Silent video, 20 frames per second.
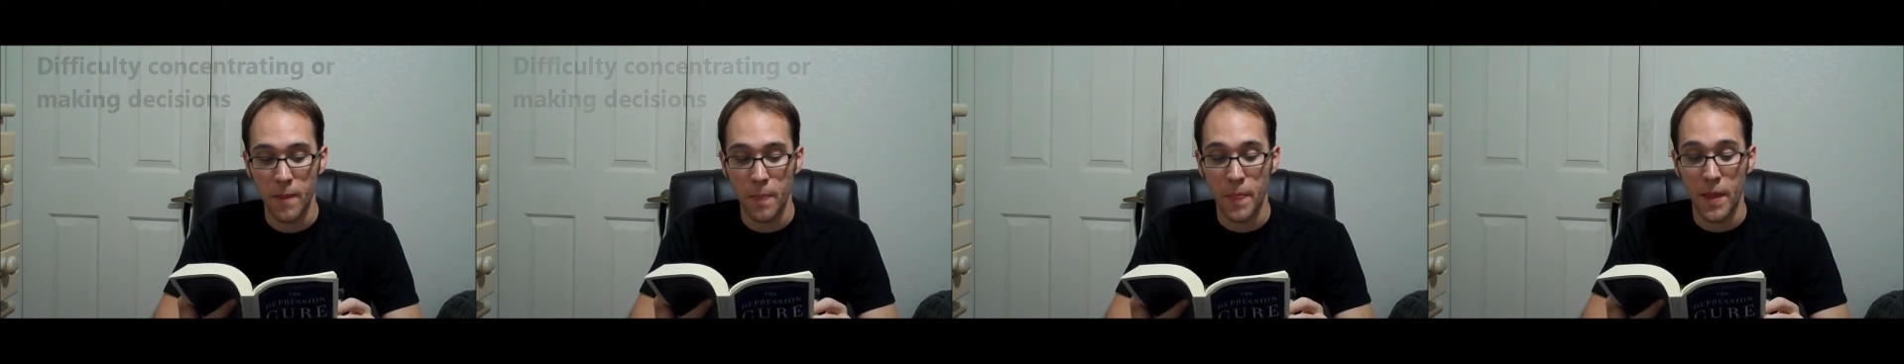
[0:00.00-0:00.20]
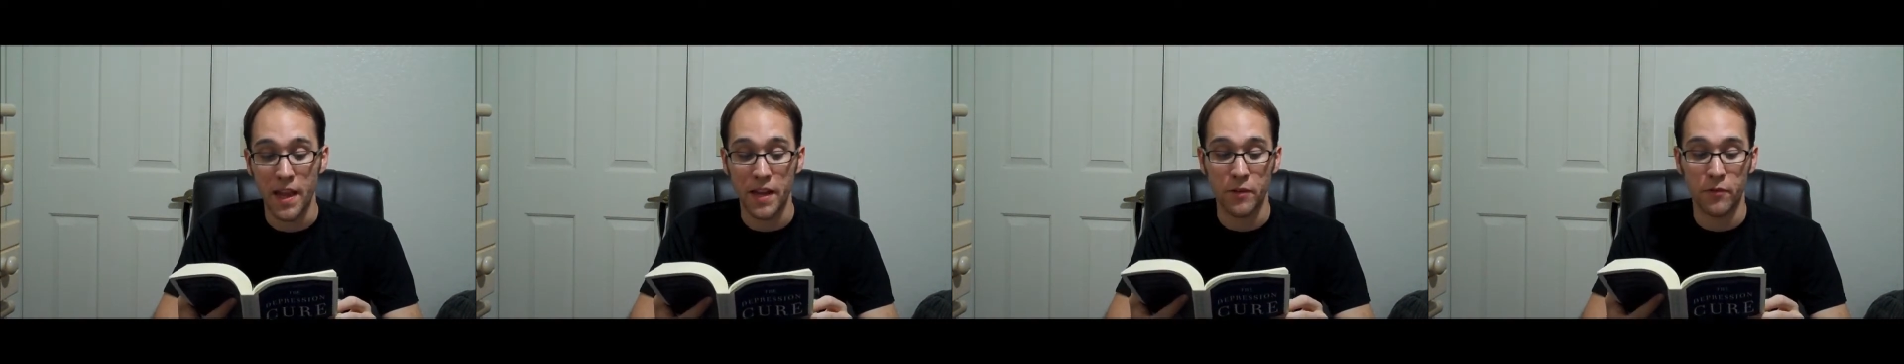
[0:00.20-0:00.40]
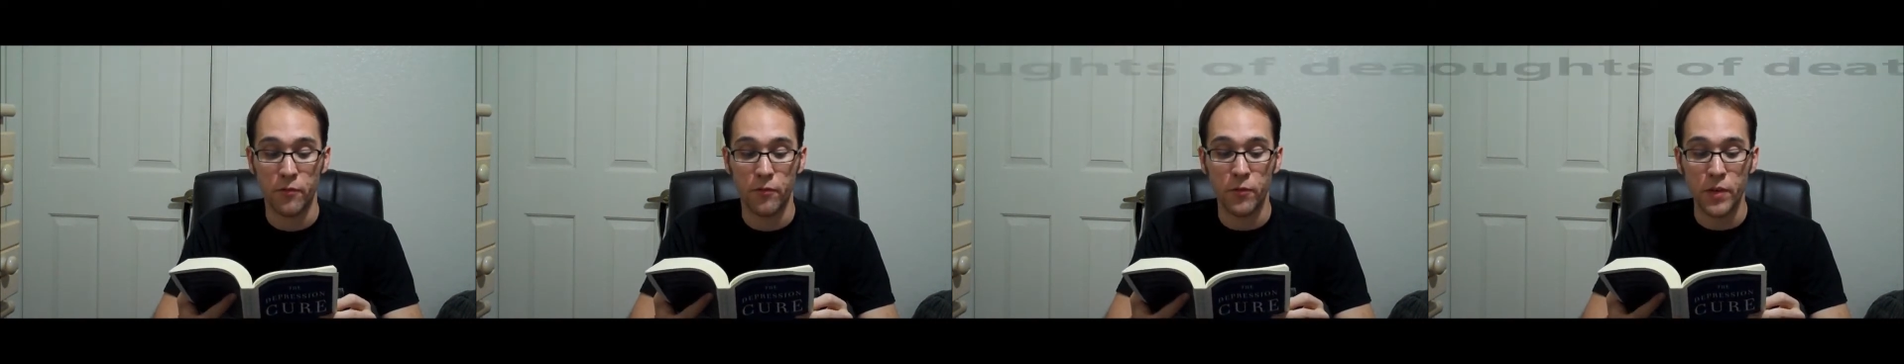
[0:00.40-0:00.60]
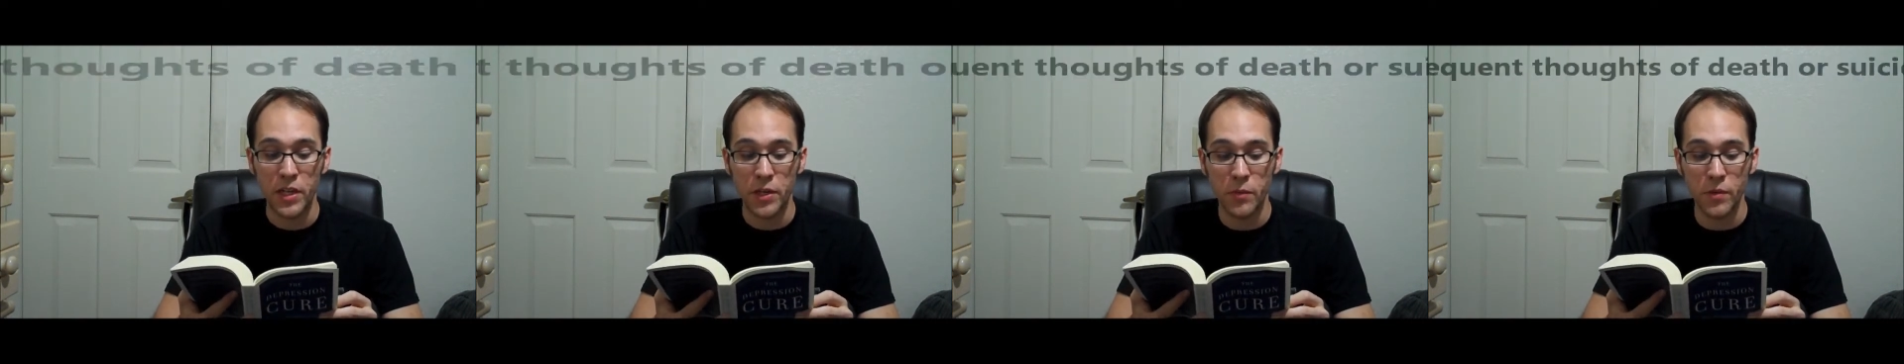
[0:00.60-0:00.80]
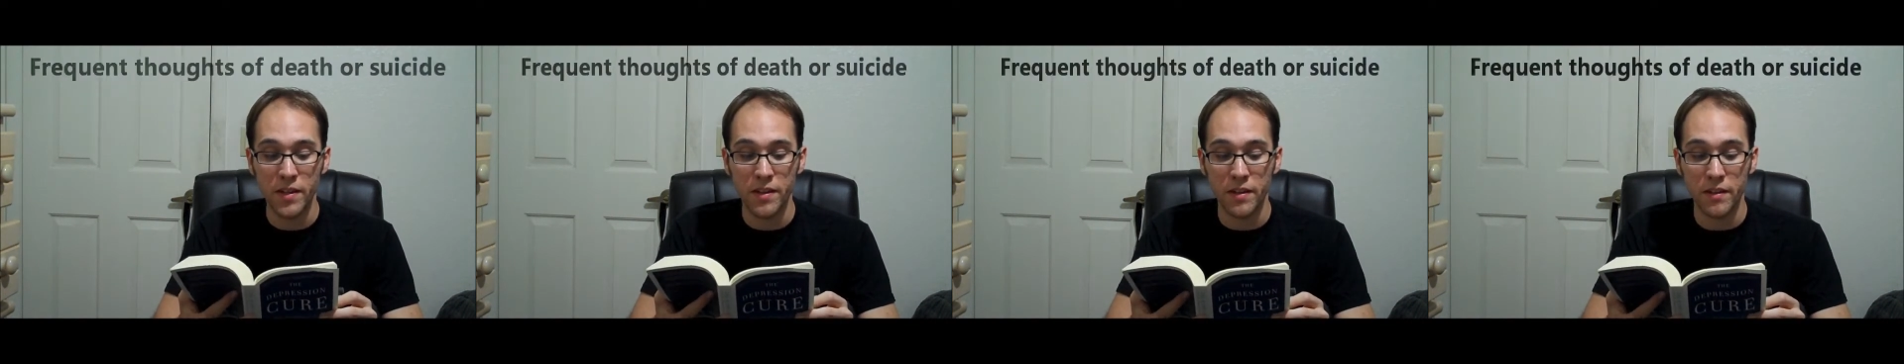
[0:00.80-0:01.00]
and
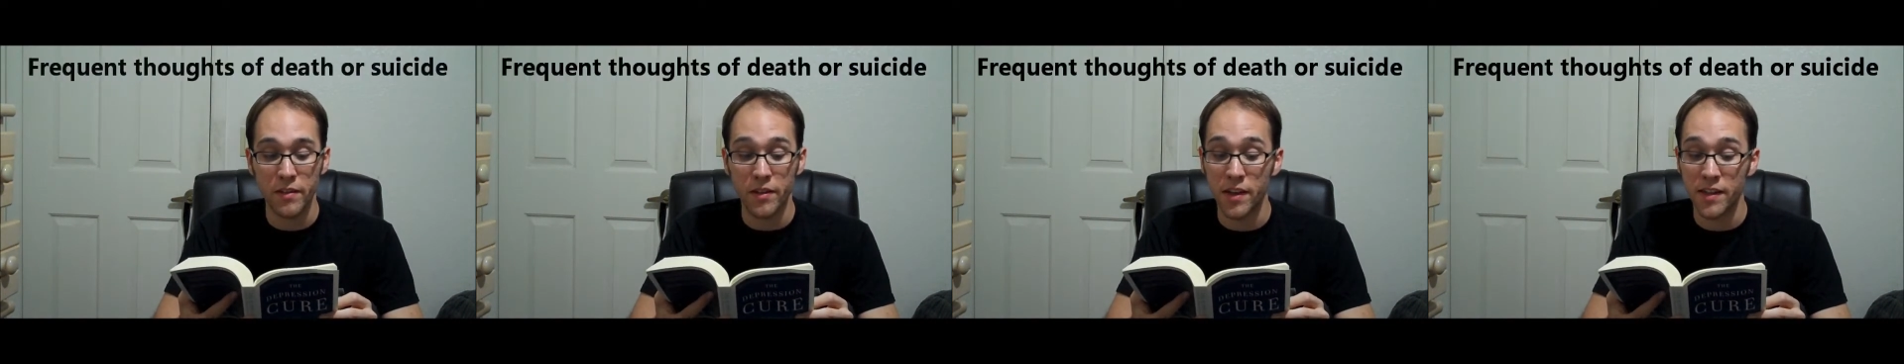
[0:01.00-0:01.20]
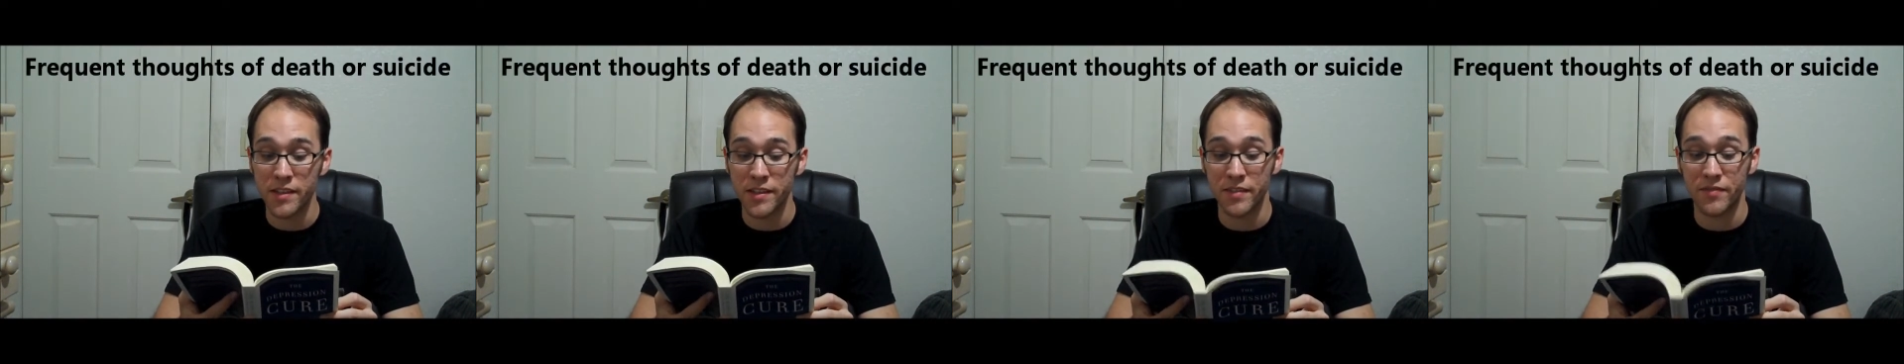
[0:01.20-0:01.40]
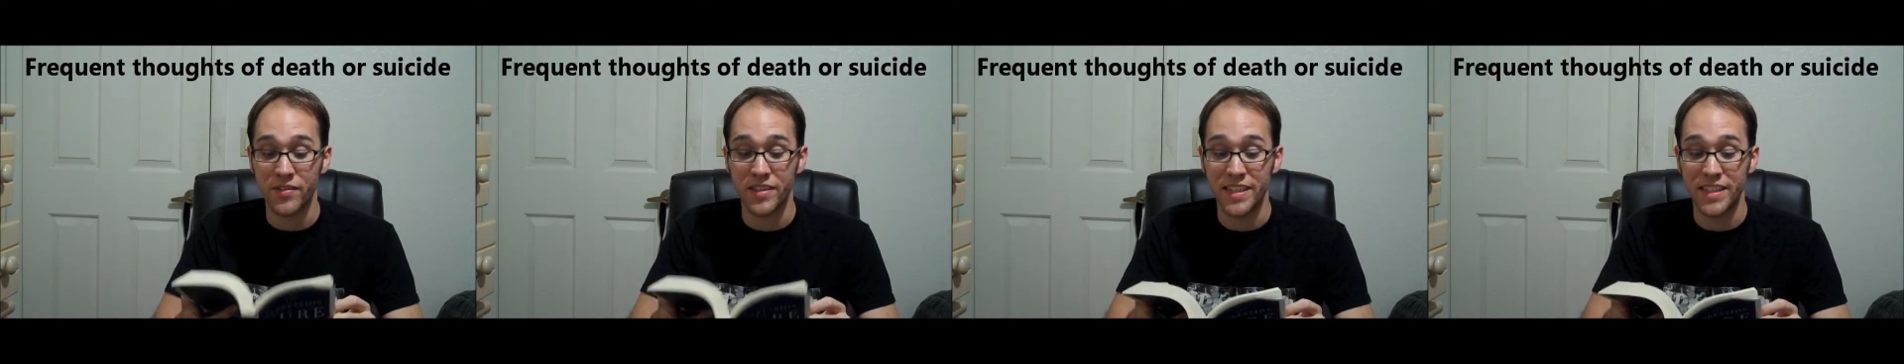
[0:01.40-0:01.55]
frequent thoughts of